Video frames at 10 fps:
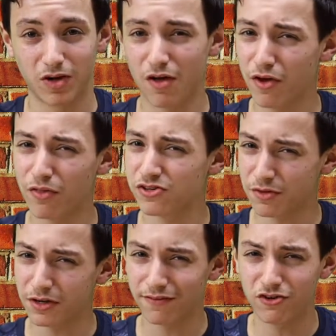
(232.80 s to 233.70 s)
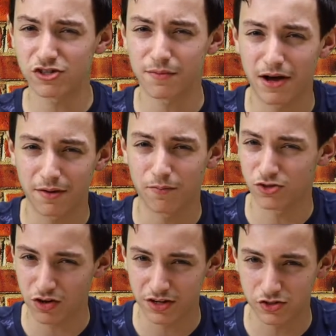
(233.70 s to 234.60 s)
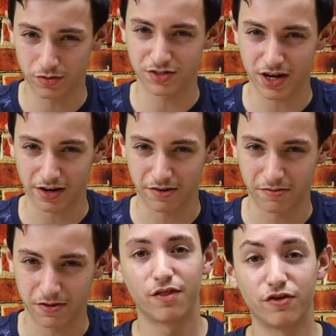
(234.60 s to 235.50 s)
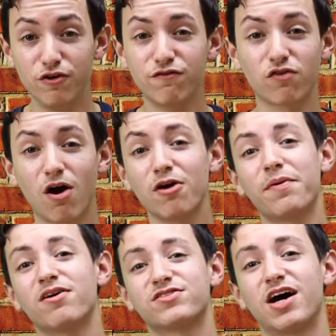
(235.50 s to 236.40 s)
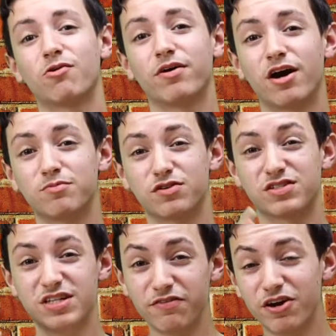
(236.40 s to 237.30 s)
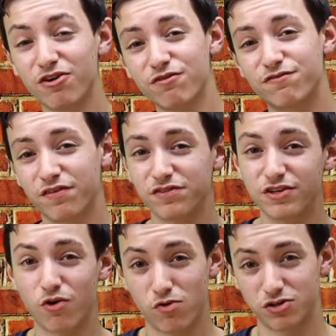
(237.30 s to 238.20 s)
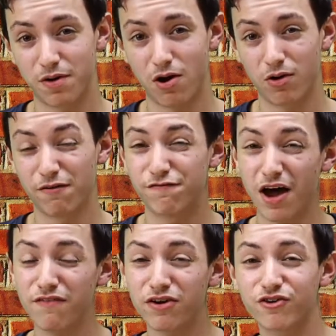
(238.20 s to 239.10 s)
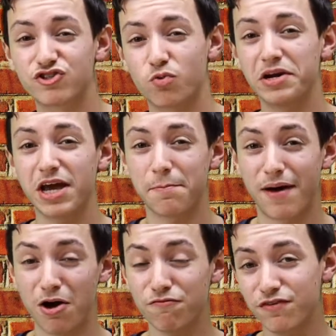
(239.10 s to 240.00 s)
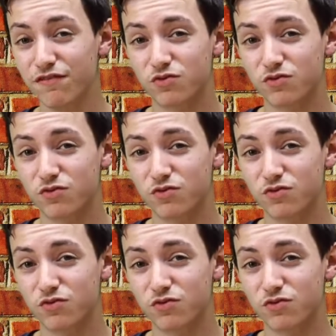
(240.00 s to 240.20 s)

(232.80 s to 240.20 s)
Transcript: Although there's something confusing about it, which I'll get to in a second. The new Ferrari Purosangue comes with 715 horsepower and 528 pound-feet